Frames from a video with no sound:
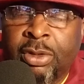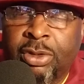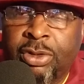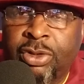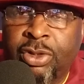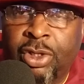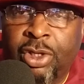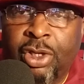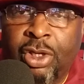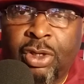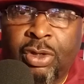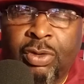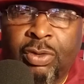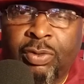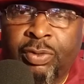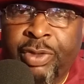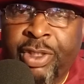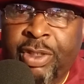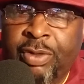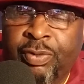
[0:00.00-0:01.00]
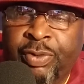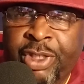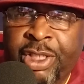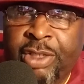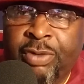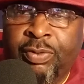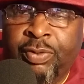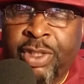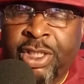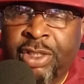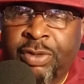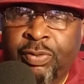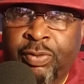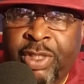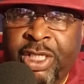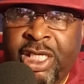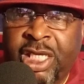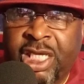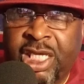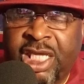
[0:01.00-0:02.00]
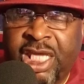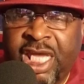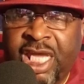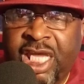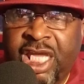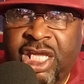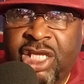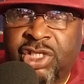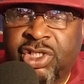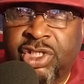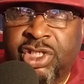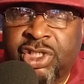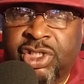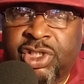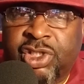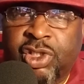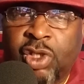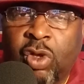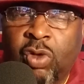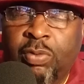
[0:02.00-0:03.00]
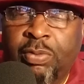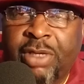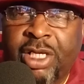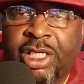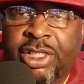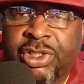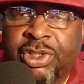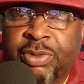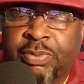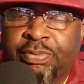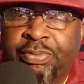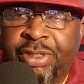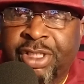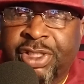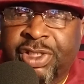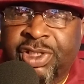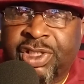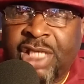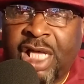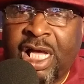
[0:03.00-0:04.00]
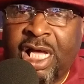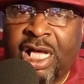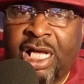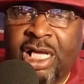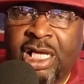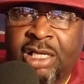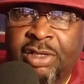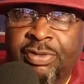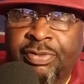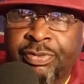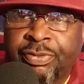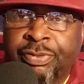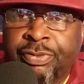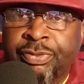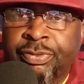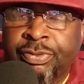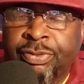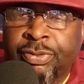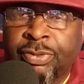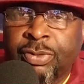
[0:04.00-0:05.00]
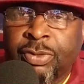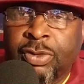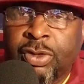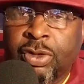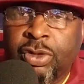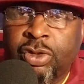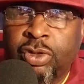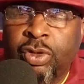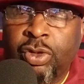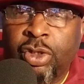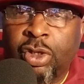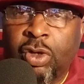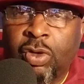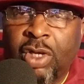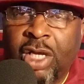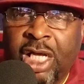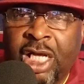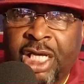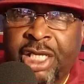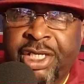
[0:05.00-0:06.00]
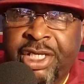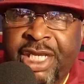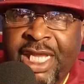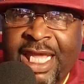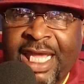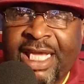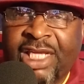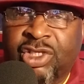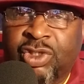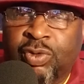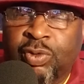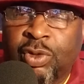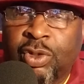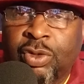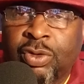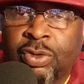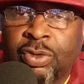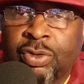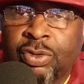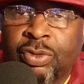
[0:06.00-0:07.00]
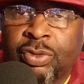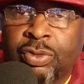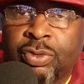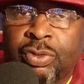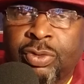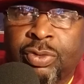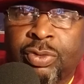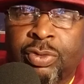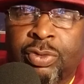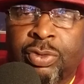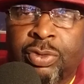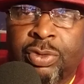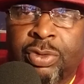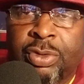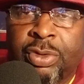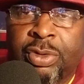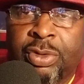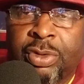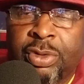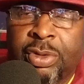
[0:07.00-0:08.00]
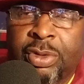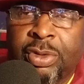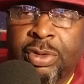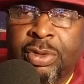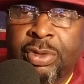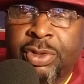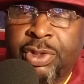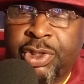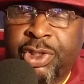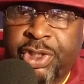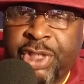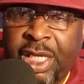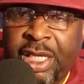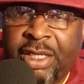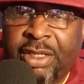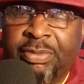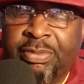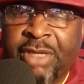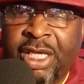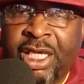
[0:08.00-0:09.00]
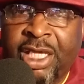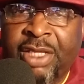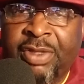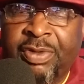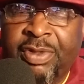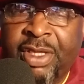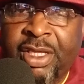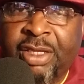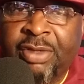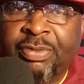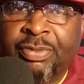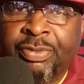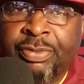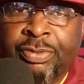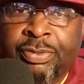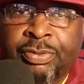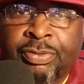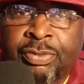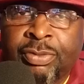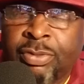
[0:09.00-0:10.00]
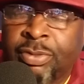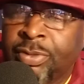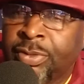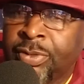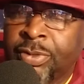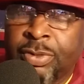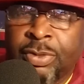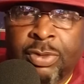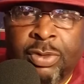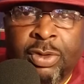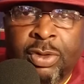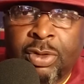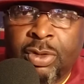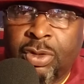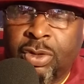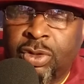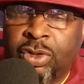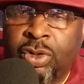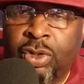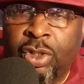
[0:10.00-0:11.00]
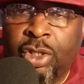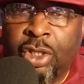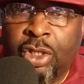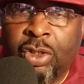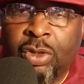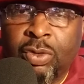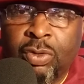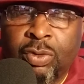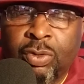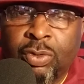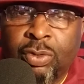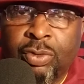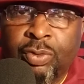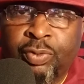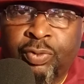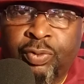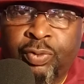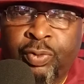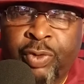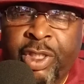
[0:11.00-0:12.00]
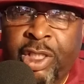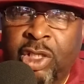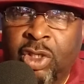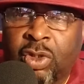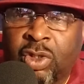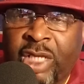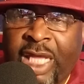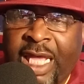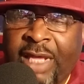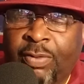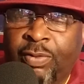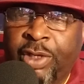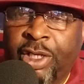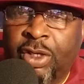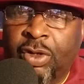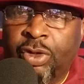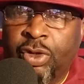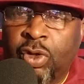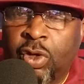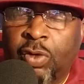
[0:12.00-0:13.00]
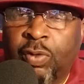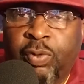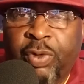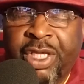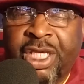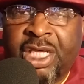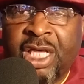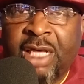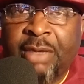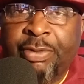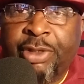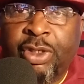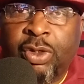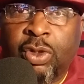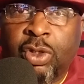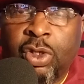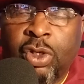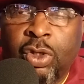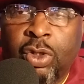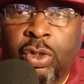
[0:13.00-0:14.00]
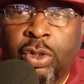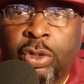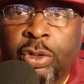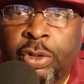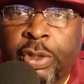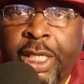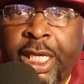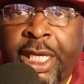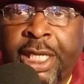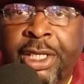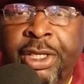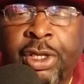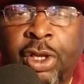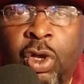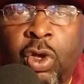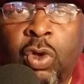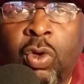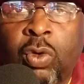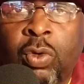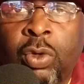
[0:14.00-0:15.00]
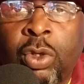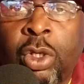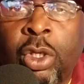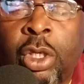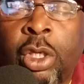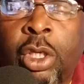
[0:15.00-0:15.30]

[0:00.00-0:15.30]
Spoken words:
we engage in so much bizarre, unnatural shit, man, that, we look like we don't know if we coming or going. And no